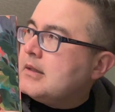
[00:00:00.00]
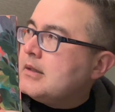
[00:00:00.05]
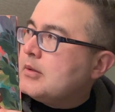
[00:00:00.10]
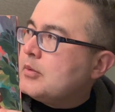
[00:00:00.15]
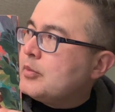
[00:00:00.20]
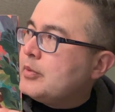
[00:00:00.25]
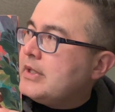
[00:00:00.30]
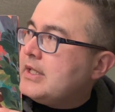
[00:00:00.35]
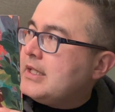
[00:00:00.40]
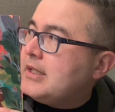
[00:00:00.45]

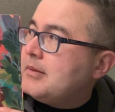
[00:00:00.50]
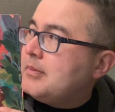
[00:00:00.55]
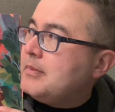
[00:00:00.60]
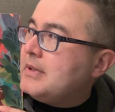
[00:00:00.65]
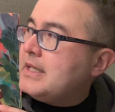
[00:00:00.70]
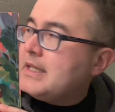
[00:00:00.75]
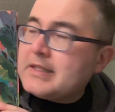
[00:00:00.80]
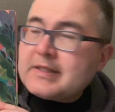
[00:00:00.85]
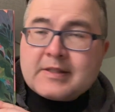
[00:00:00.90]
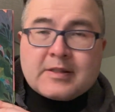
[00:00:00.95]
Read
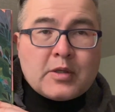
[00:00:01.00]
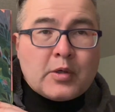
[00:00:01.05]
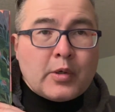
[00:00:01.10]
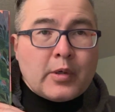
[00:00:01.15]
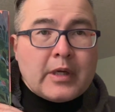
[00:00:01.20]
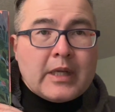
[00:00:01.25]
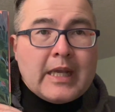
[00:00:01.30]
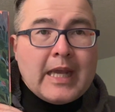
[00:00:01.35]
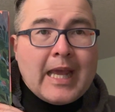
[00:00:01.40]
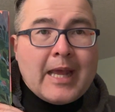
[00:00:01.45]
me a
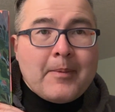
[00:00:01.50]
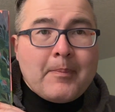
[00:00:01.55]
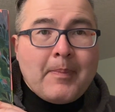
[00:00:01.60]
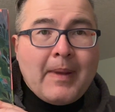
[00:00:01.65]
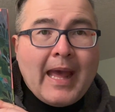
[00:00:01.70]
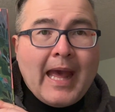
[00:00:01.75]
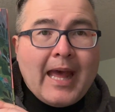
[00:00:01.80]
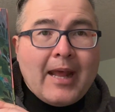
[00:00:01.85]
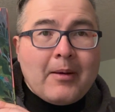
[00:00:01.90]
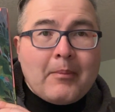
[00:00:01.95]
story and
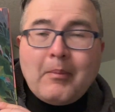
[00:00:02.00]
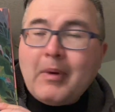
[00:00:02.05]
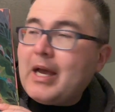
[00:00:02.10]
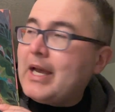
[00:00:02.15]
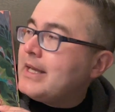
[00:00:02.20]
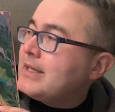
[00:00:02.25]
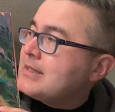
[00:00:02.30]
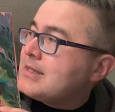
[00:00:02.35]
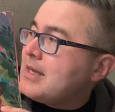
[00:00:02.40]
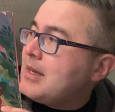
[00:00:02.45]
pat
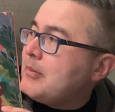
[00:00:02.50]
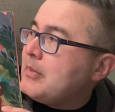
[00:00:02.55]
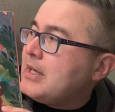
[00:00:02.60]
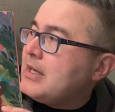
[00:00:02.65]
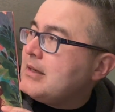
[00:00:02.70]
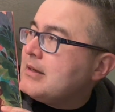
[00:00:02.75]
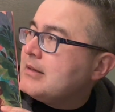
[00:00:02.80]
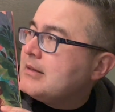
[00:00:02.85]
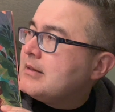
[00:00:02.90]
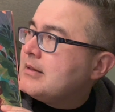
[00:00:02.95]
my
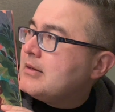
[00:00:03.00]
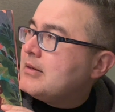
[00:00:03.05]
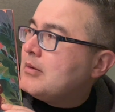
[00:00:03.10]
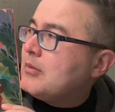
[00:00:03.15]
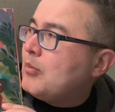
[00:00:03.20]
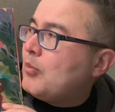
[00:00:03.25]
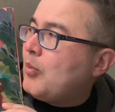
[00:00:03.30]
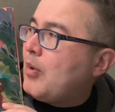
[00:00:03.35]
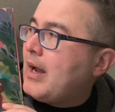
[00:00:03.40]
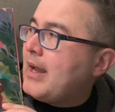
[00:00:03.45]
tummy.
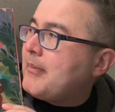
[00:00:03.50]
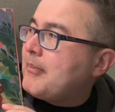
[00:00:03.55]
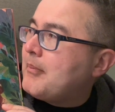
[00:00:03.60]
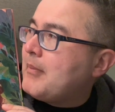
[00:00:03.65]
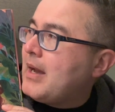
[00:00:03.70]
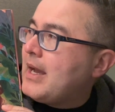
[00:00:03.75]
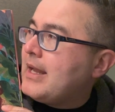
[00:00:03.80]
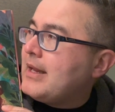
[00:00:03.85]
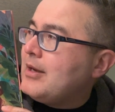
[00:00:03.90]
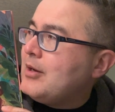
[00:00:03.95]
Wipe
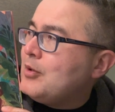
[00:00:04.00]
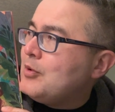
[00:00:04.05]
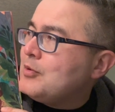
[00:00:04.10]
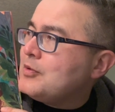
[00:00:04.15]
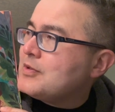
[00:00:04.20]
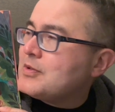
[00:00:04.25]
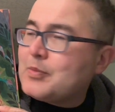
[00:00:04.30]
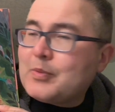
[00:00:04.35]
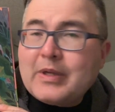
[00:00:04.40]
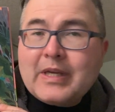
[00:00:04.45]
my
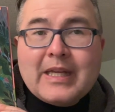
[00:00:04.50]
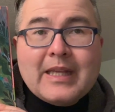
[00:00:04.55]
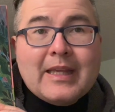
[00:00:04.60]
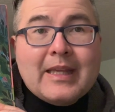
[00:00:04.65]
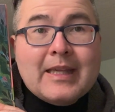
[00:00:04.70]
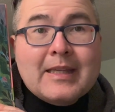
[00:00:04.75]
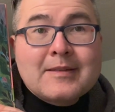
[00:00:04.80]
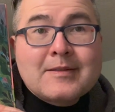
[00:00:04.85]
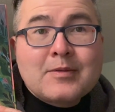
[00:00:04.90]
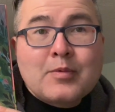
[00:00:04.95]
nose when it
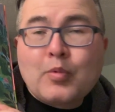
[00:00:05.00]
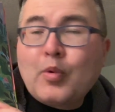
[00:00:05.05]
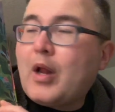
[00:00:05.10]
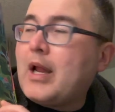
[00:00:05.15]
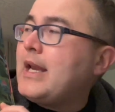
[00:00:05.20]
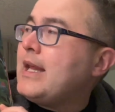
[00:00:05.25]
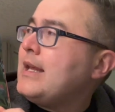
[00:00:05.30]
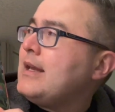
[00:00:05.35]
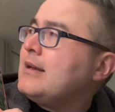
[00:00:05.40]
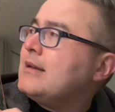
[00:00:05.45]
gets
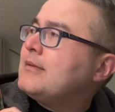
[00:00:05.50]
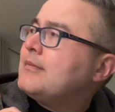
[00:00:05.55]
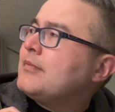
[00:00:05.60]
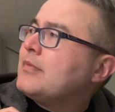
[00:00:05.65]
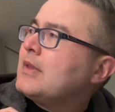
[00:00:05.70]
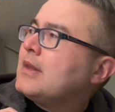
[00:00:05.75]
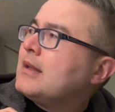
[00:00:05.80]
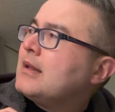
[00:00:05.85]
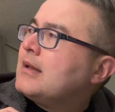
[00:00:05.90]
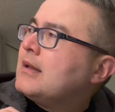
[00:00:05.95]
runny.
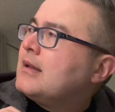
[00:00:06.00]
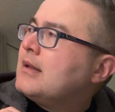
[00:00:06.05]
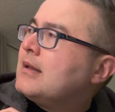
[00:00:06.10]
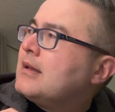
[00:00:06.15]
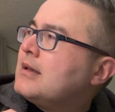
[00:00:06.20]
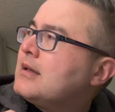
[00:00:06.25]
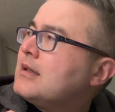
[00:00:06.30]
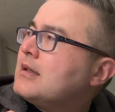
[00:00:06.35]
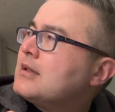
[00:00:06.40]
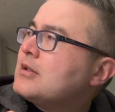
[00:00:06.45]

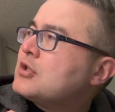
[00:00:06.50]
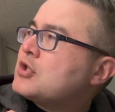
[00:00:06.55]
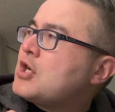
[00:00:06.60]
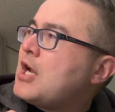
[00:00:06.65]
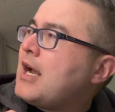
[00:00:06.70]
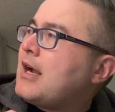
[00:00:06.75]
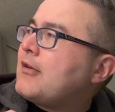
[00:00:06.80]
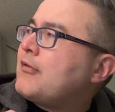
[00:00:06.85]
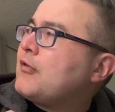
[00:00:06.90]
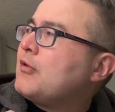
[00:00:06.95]

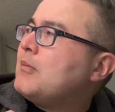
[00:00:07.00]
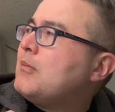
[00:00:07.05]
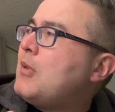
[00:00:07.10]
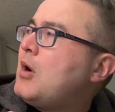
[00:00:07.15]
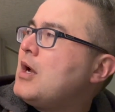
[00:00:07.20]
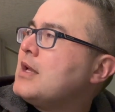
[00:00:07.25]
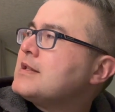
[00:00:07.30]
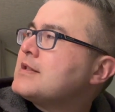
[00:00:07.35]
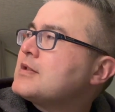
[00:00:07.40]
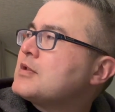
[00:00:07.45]
Check for
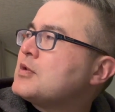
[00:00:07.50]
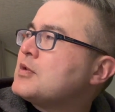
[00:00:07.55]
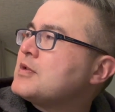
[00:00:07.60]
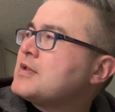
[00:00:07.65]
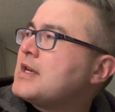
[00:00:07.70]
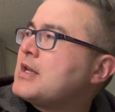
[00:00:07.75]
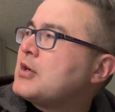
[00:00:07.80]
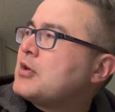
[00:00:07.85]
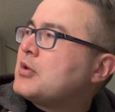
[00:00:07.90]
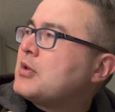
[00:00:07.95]

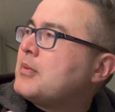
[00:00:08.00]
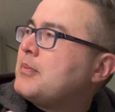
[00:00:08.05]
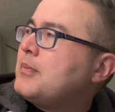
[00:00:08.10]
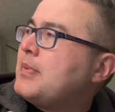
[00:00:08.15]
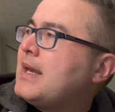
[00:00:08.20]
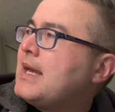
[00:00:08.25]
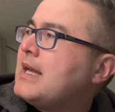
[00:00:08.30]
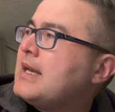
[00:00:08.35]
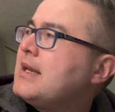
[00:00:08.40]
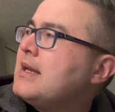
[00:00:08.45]
monsters under the
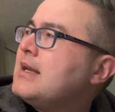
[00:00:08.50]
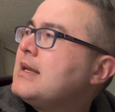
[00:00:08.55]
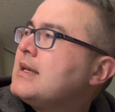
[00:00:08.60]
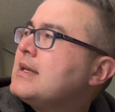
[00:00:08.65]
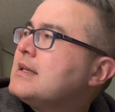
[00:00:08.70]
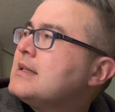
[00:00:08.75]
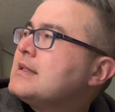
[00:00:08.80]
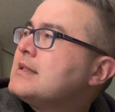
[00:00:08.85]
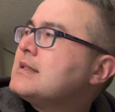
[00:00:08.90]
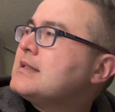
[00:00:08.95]
bed.
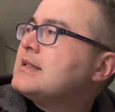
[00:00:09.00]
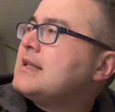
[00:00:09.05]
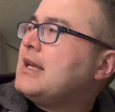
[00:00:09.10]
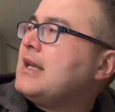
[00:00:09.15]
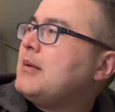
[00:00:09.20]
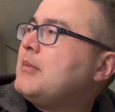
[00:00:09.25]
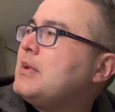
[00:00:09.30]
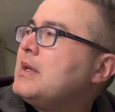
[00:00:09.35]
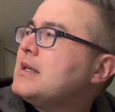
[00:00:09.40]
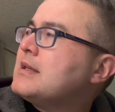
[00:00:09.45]

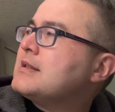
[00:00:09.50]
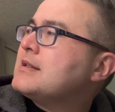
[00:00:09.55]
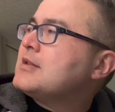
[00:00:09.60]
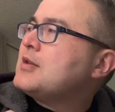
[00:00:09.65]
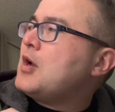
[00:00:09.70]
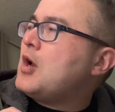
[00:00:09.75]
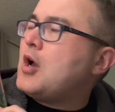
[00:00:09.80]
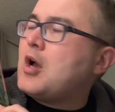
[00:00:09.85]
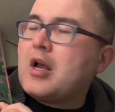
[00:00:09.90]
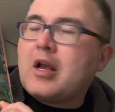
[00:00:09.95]
Sing me a
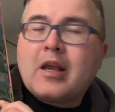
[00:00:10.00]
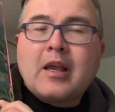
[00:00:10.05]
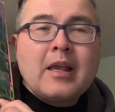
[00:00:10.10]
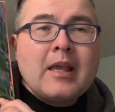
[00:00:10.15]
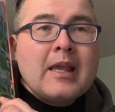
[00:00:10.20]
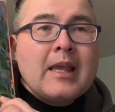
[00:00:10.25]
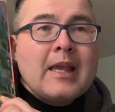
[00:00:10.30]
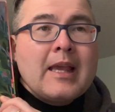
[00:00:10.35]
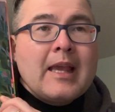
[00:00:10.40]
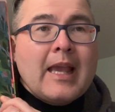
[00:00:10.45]
song
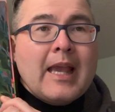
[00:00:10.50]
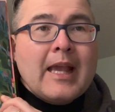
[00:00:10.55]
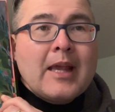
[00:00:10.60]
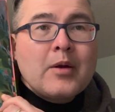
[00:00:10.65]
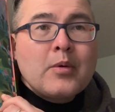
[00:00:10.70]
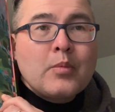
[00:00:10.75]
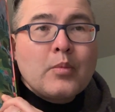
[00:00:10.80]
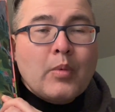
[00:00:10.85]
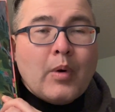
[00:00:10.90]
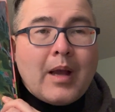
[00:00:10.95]

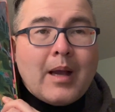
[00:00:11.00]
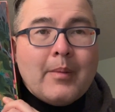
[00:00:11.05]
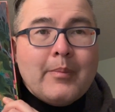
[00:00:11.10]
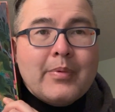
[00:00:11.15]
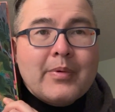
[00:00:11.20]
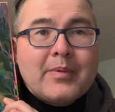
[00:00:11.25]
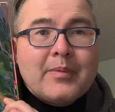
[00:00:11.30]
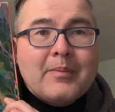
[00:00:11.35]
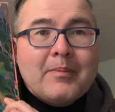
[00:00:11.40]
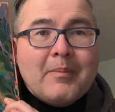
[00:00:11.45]
and
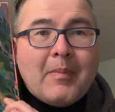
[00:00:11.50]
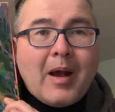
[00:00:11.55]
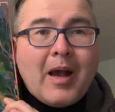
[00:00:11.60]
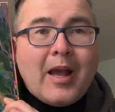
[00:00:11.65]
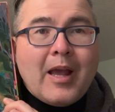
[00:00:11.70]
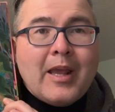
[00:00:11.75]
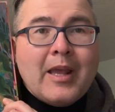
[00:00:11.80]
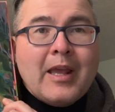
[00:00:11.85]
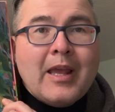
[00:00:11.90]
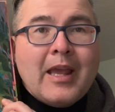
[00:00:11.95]
rub
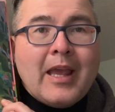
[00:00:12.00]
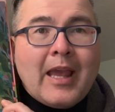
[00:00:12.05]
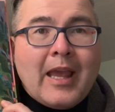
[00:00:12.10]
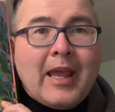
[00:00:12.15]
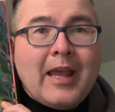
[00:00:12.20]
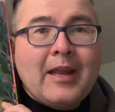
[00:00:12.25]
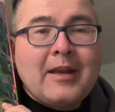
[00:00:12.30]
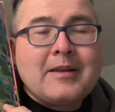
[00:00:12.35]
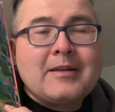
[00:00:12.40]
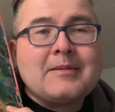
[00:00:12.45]
my
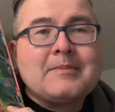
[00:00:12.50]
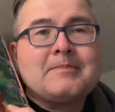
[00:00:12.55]
head.